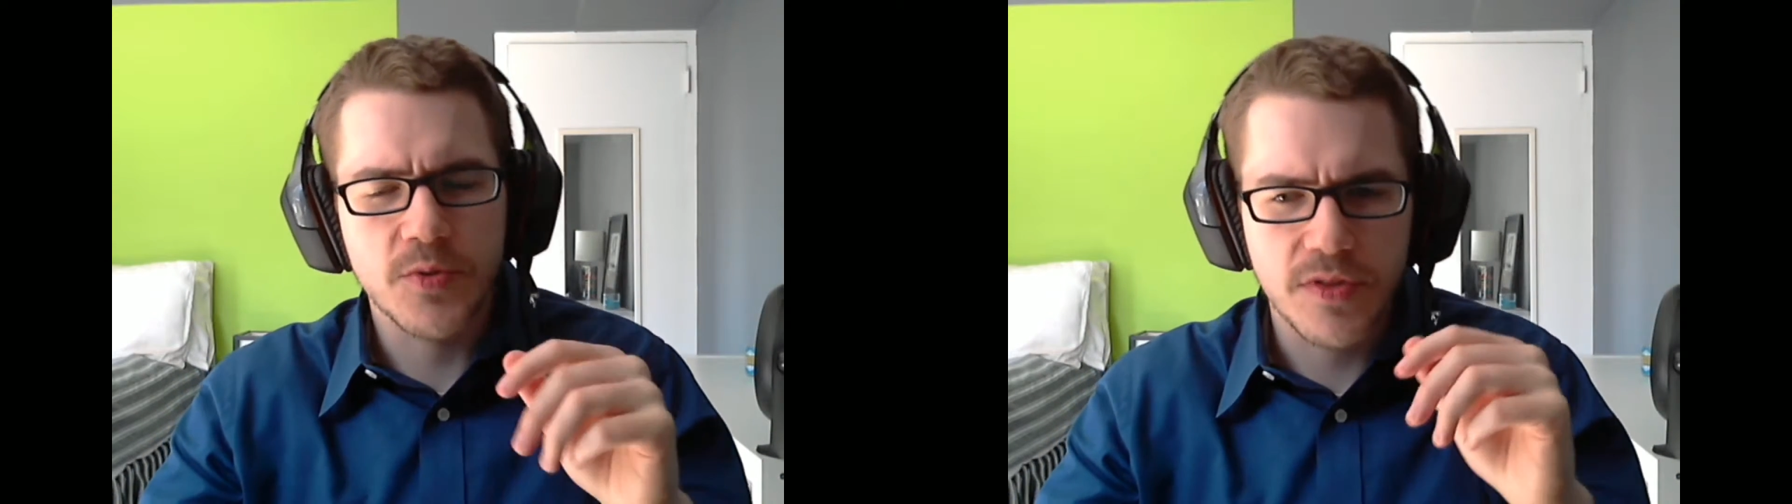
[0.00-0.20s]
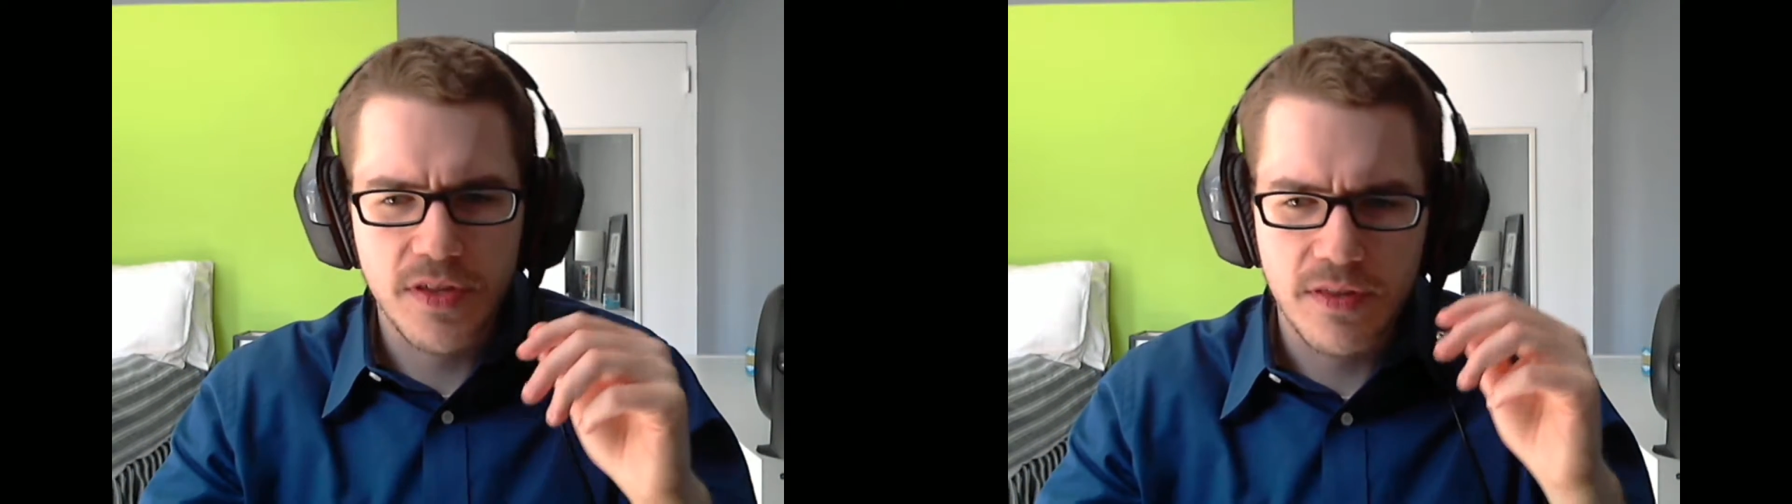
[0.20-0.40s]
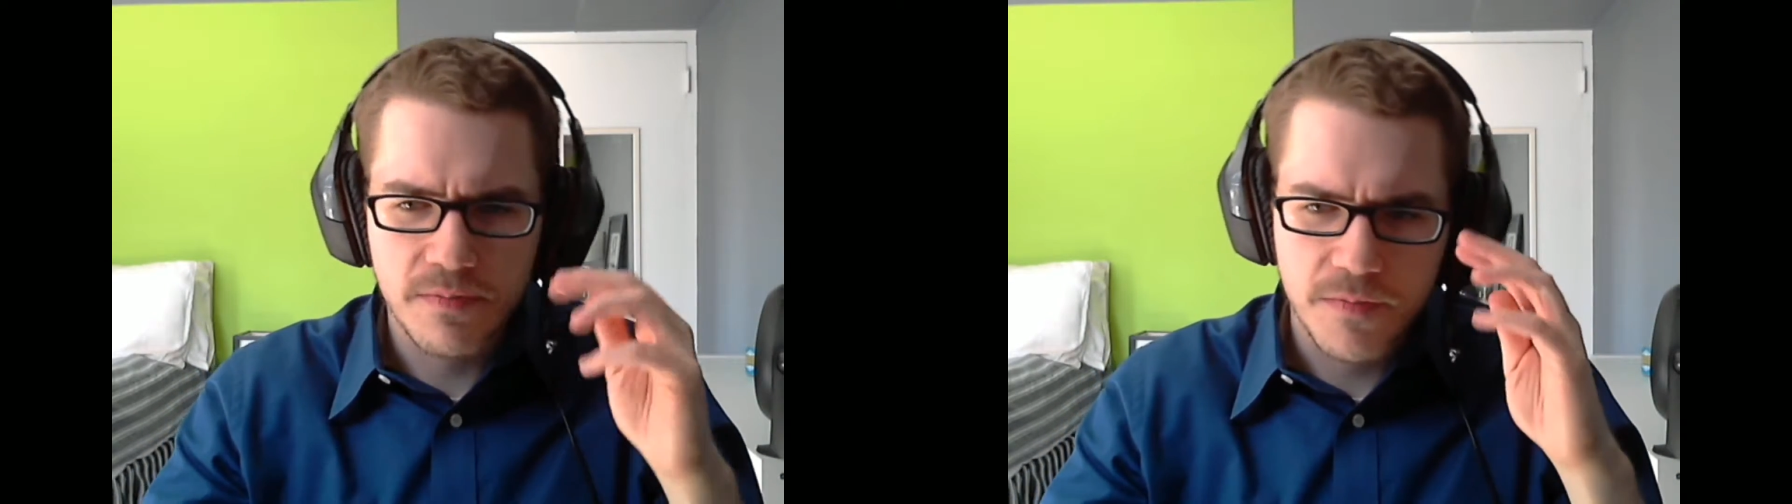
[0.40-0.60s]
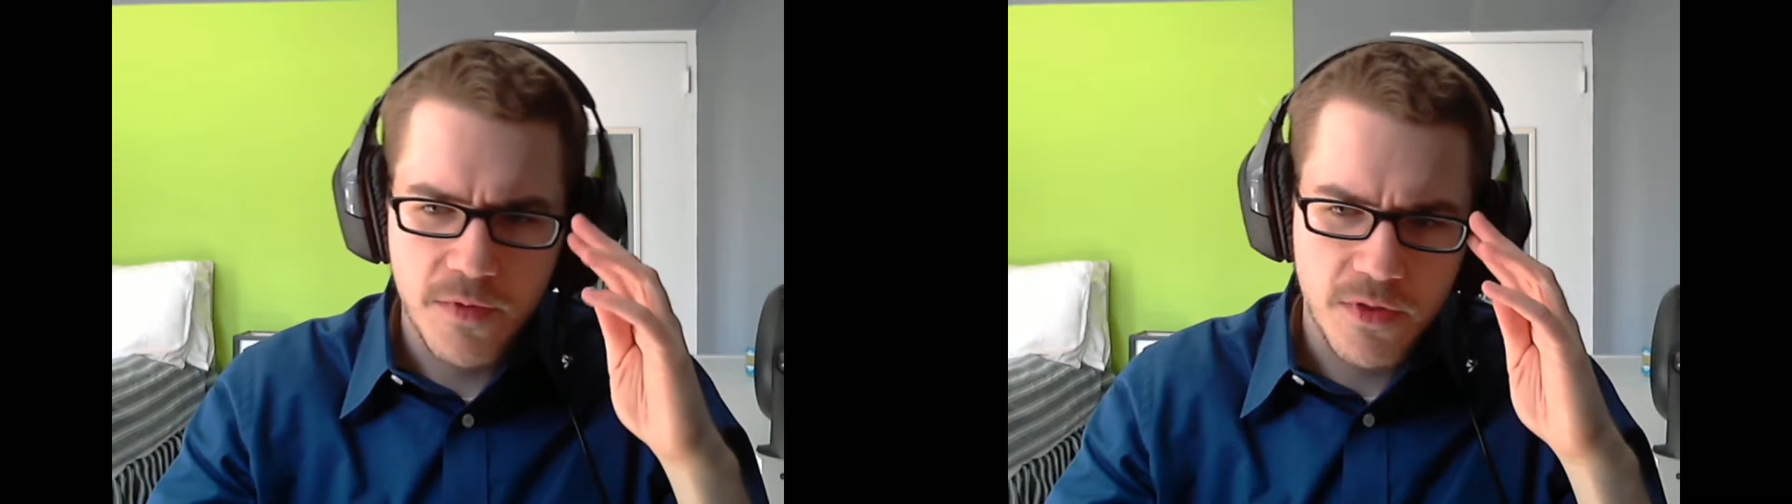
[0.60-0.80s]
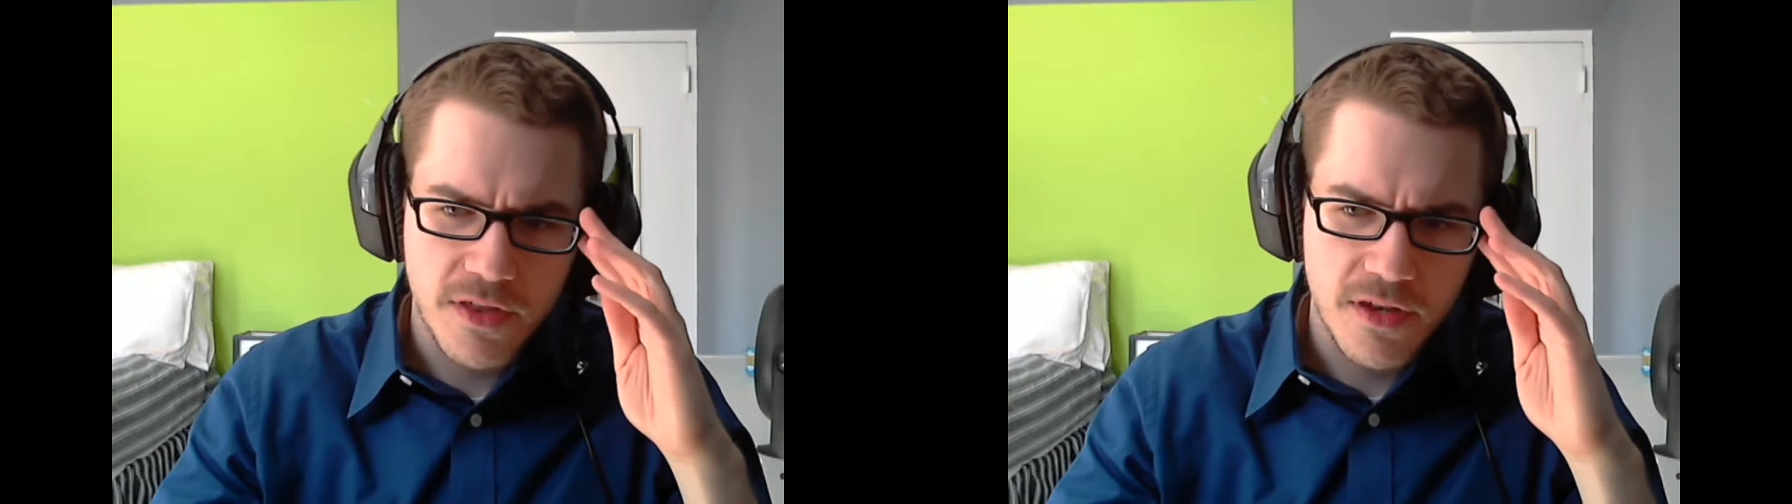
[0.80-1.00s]

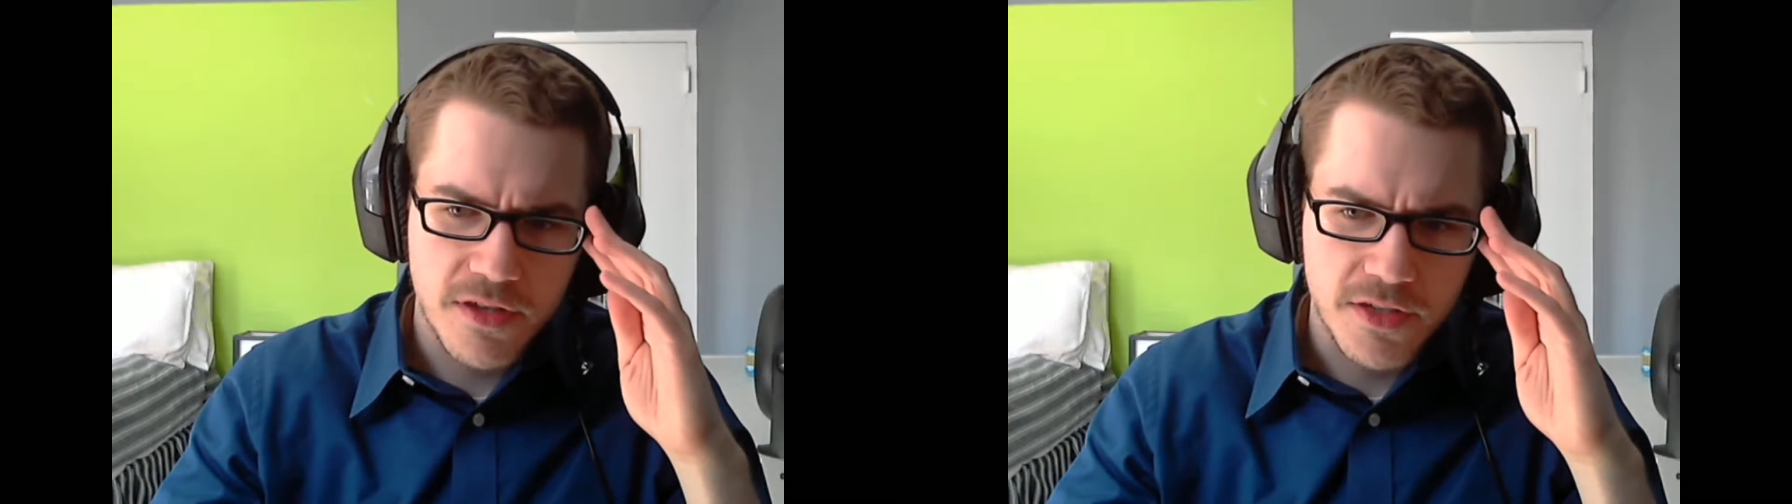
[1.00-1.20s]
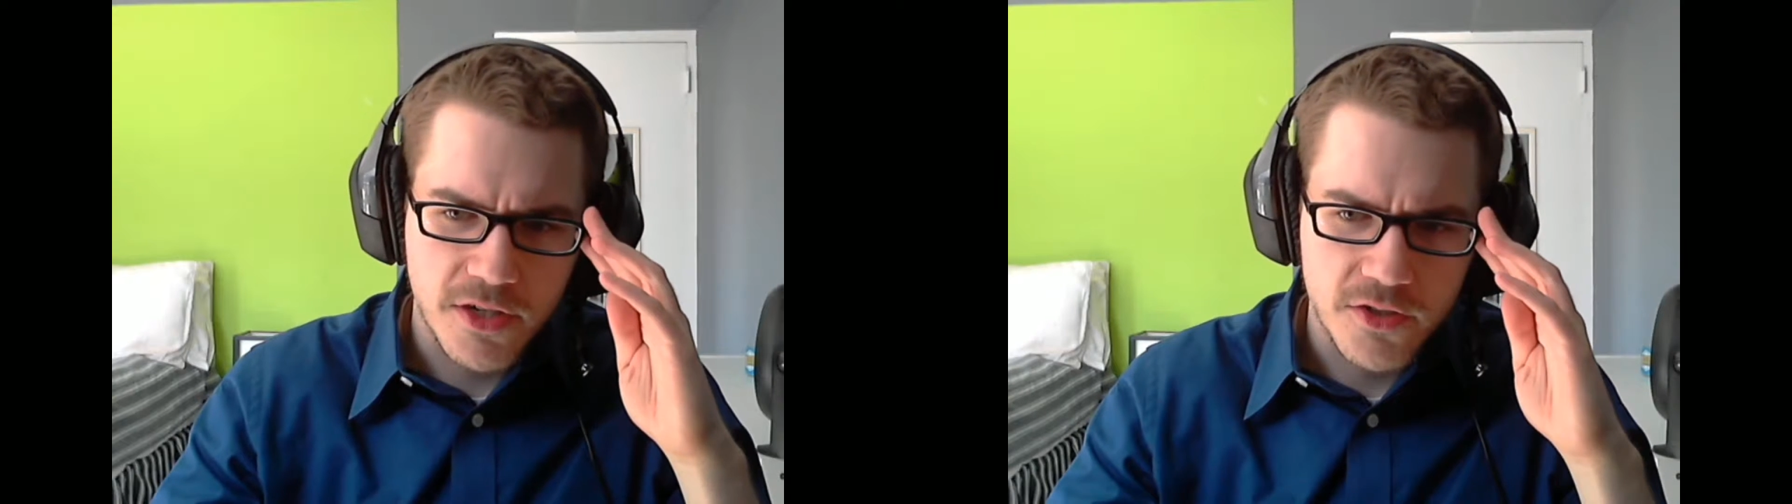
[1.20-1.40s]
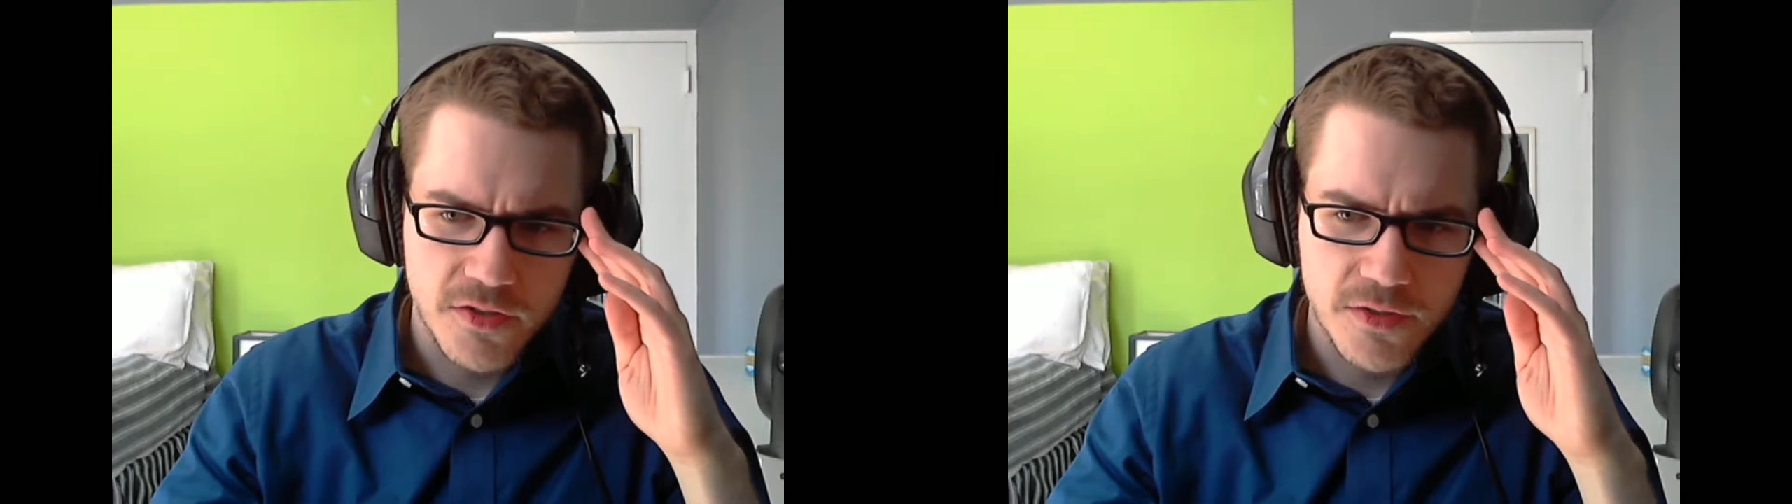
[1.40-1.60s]
within discussions